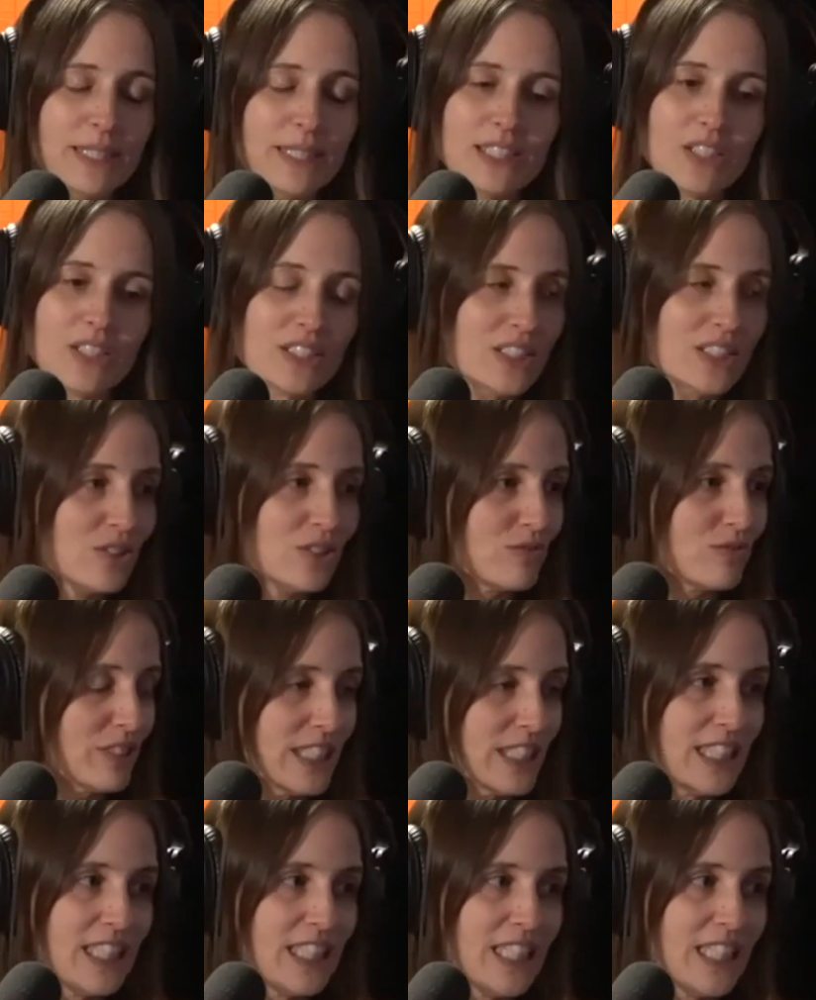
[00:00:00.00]
dog just
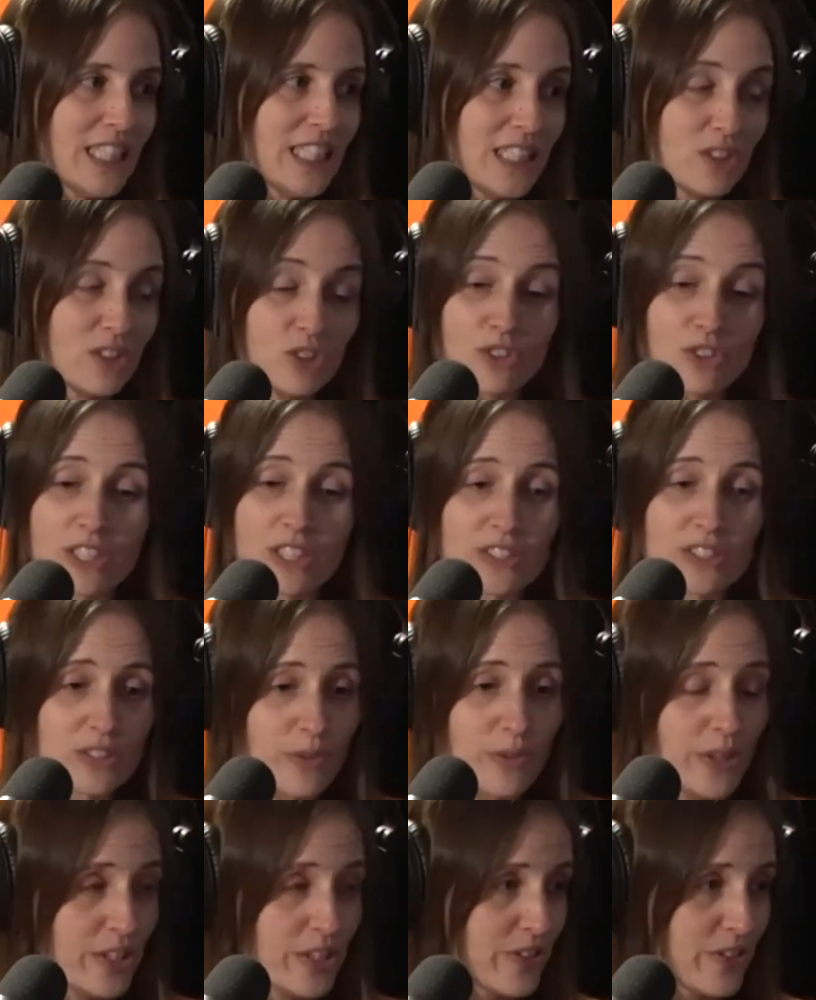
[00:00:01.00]
really struggles
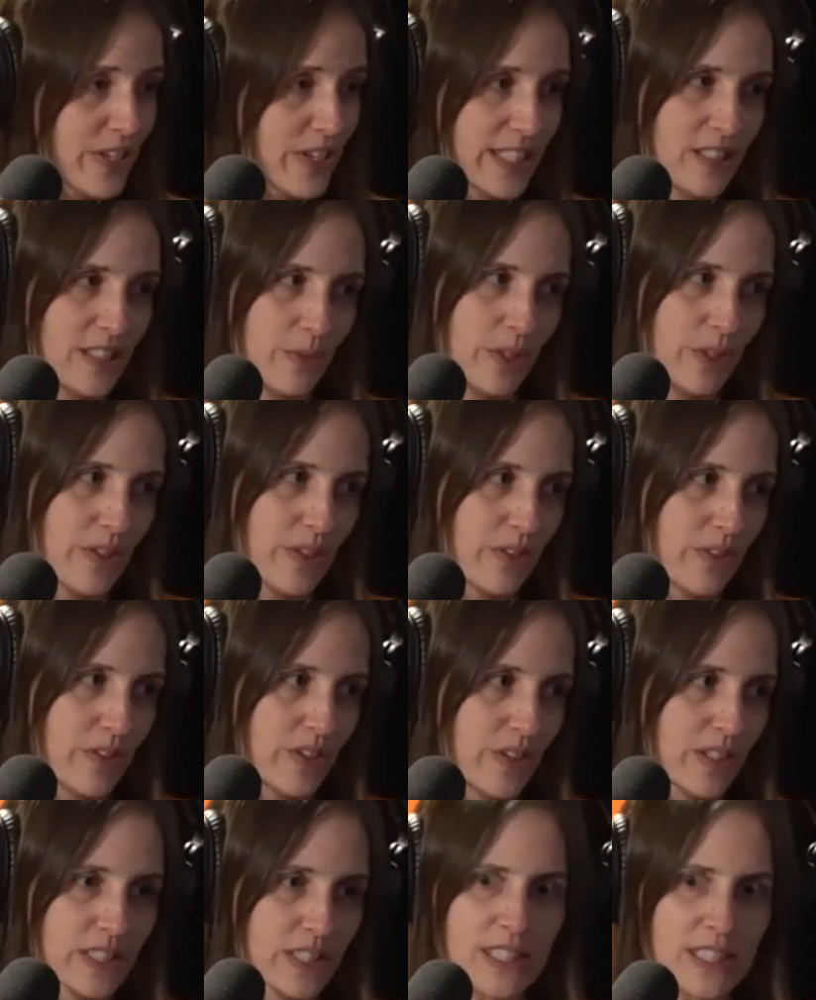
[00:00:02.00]
with interacting with other
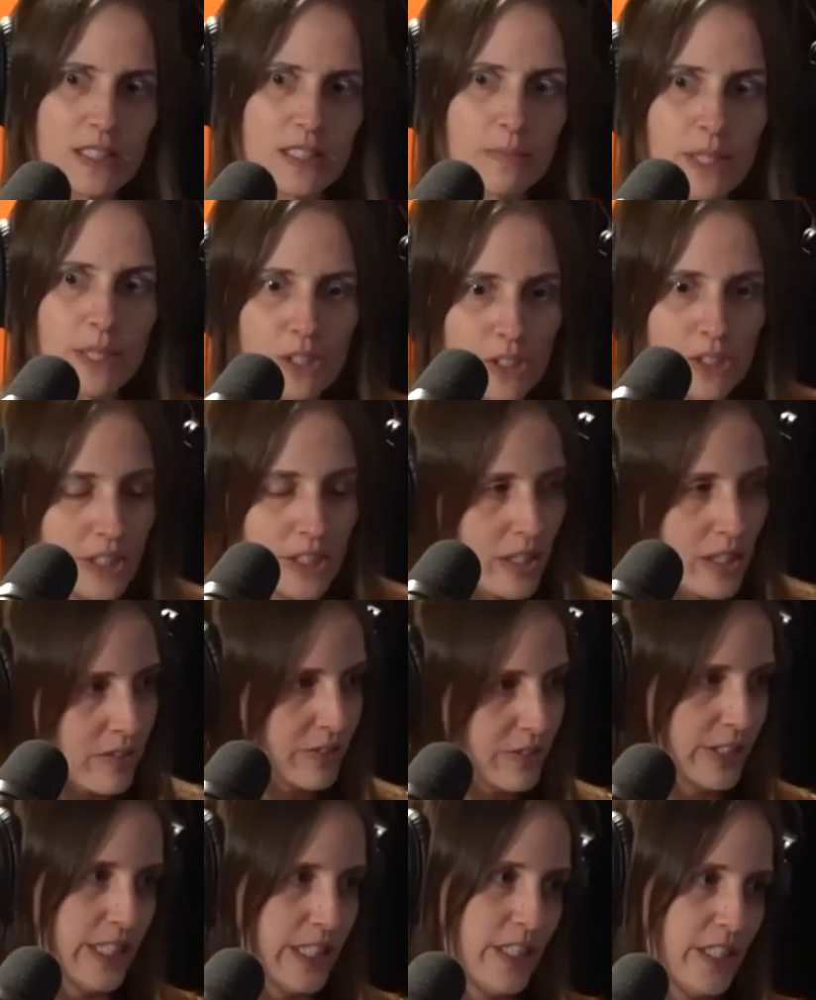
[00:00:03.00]
dogs, especially off
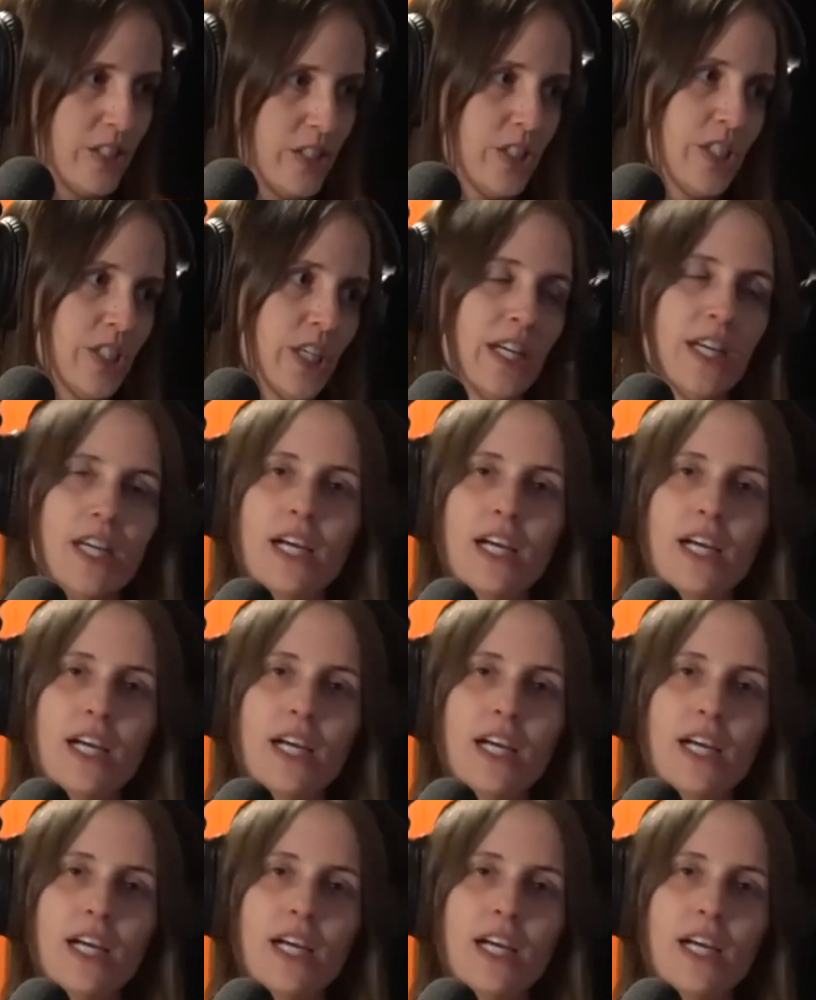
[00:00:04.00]
leash.